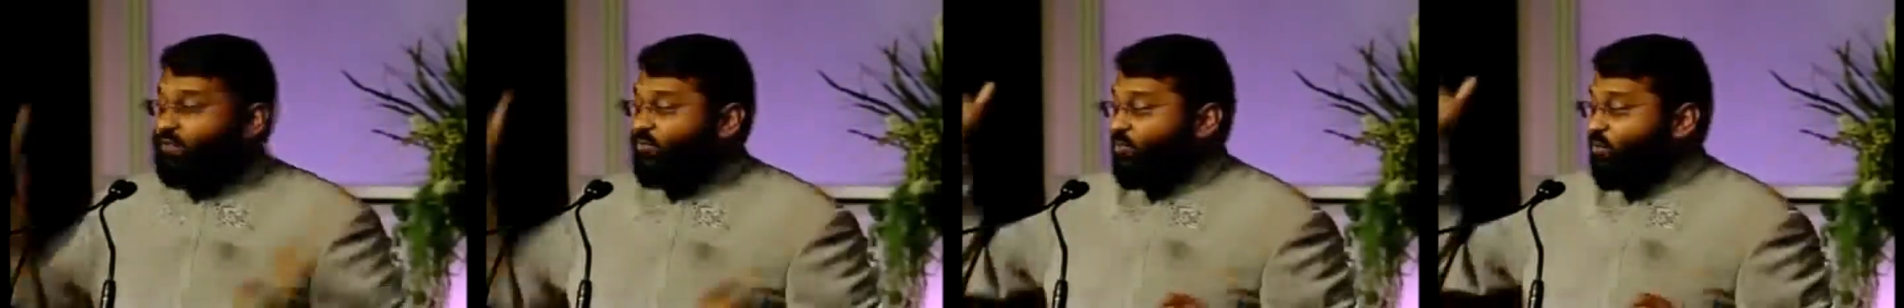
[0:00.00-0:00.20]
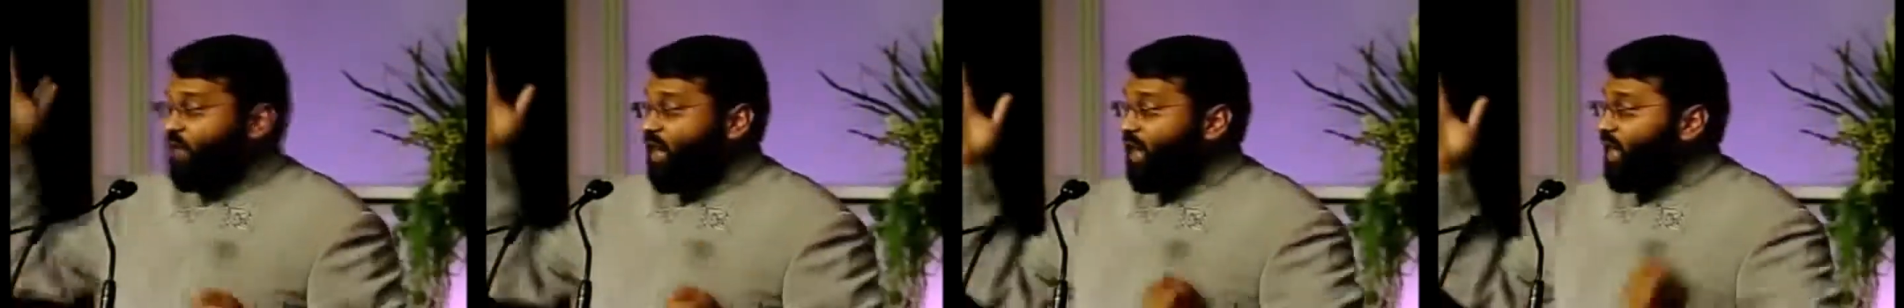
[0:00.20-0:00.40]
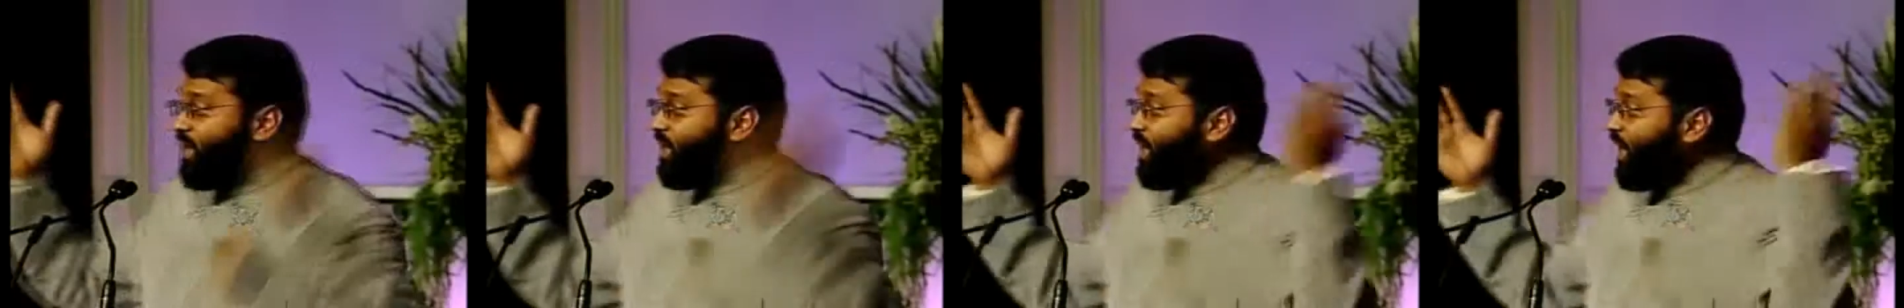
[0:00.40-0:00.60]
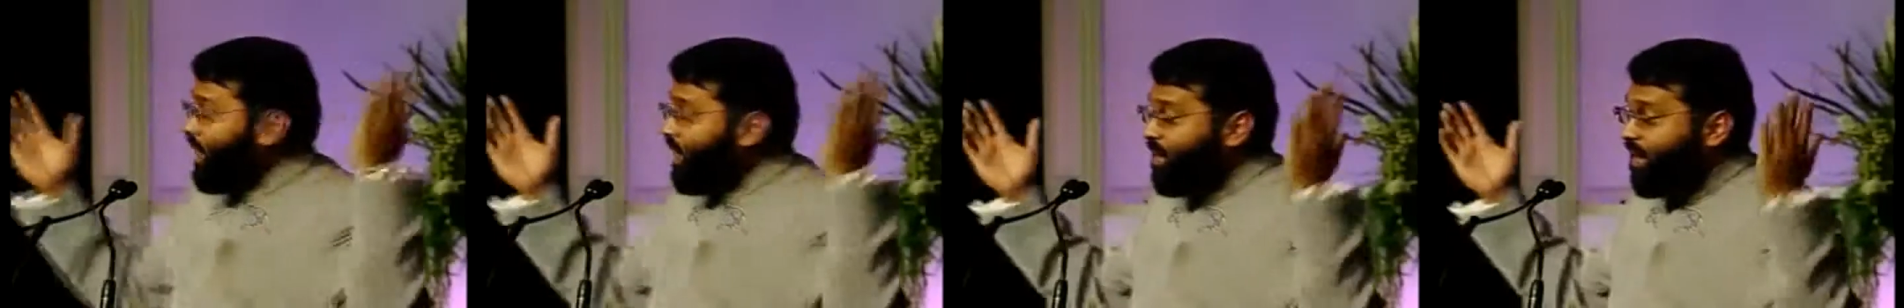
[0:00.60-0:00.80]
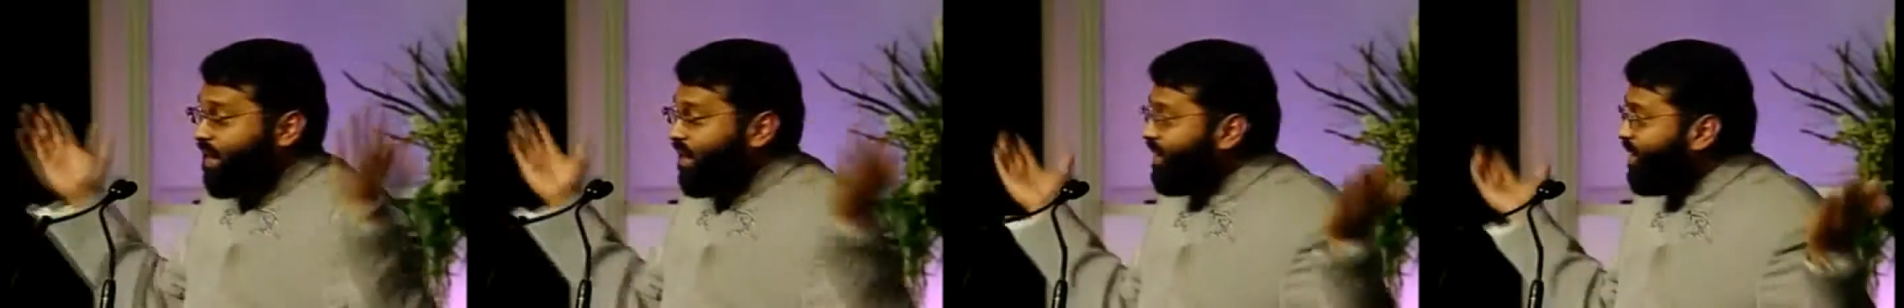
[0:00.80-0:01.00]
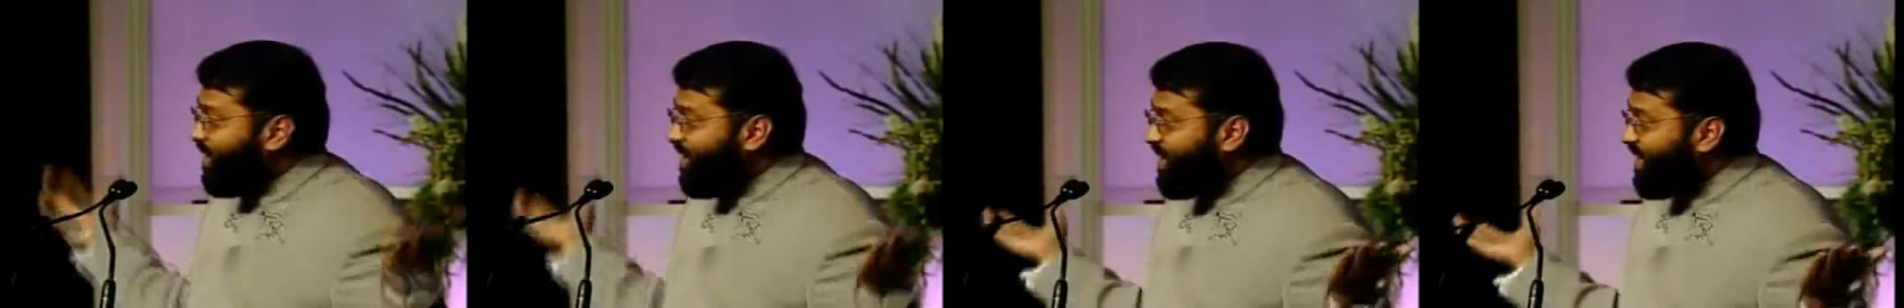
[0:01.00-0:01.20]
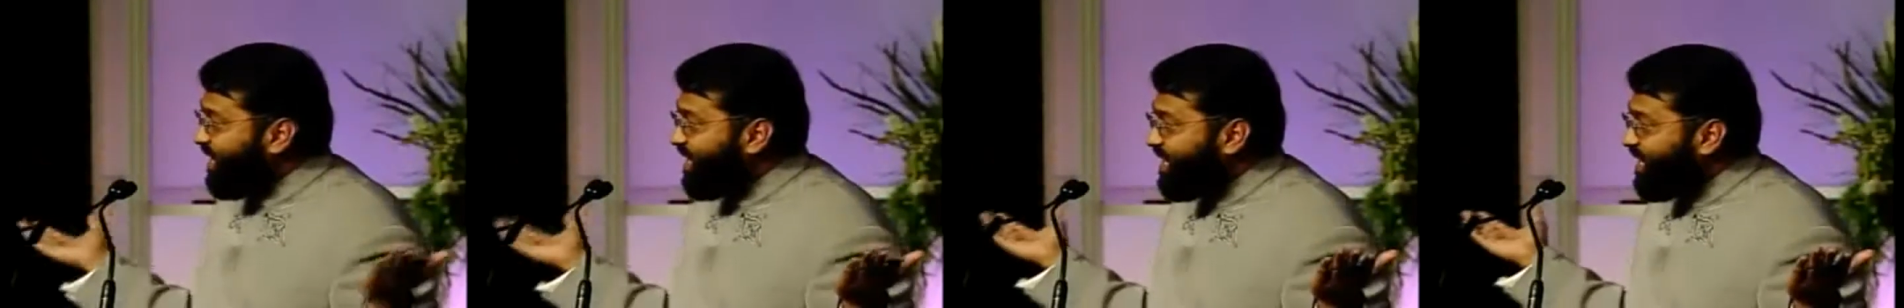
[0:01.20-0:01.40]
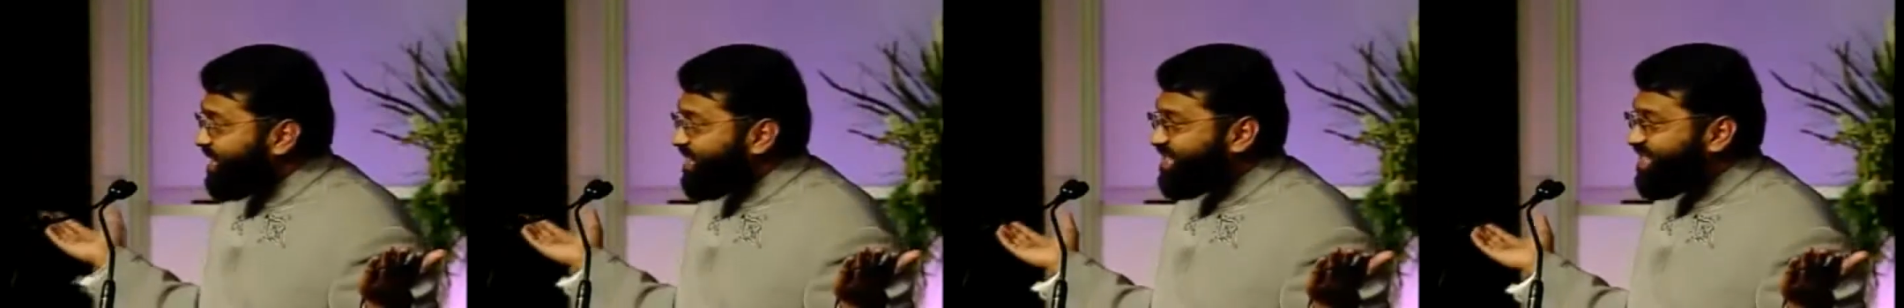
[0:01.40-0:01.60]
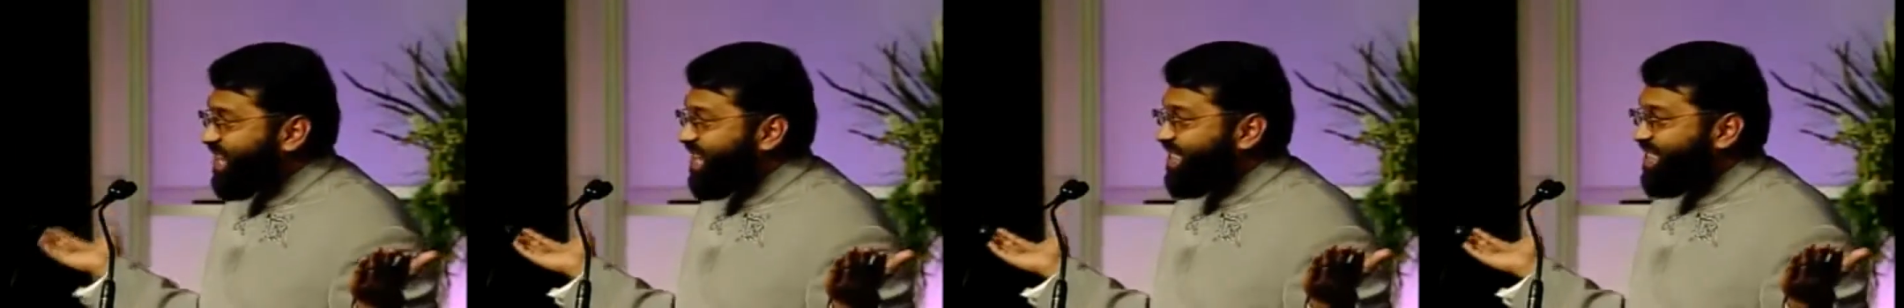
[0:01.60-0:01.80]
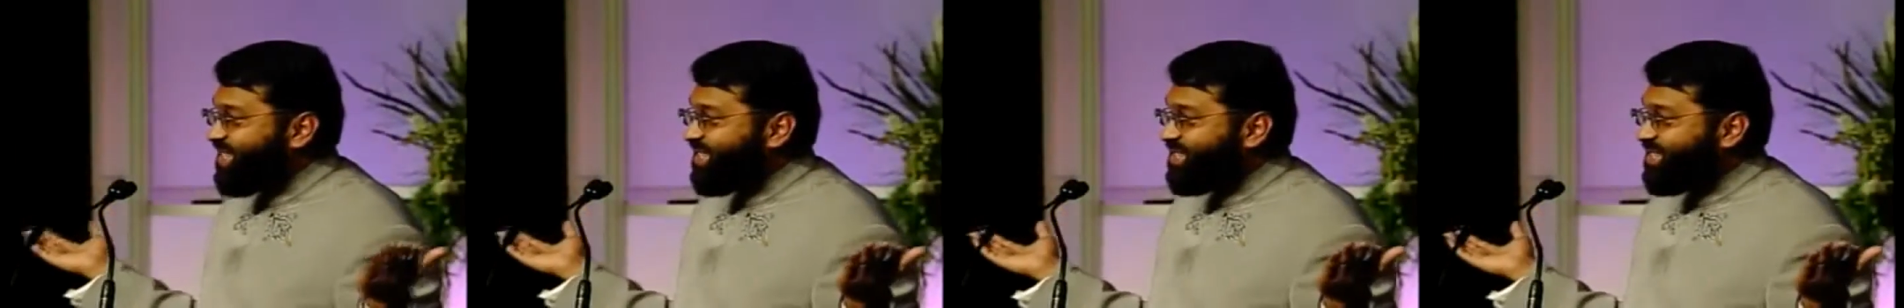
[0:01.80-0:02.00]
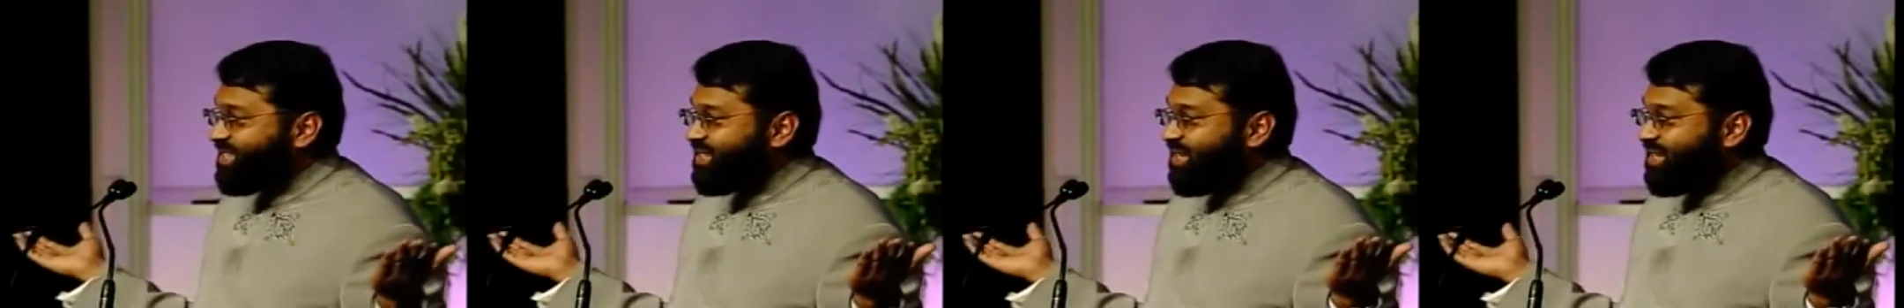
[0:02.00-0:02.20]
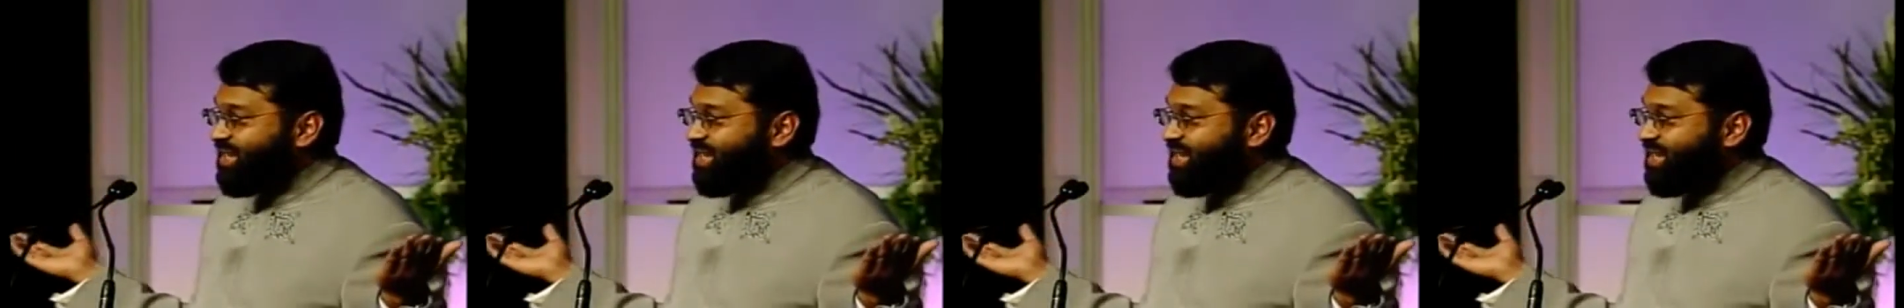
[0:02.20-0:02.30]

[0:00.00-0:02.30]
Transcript: Ya Fulan, Ya Allan. He didn't say this.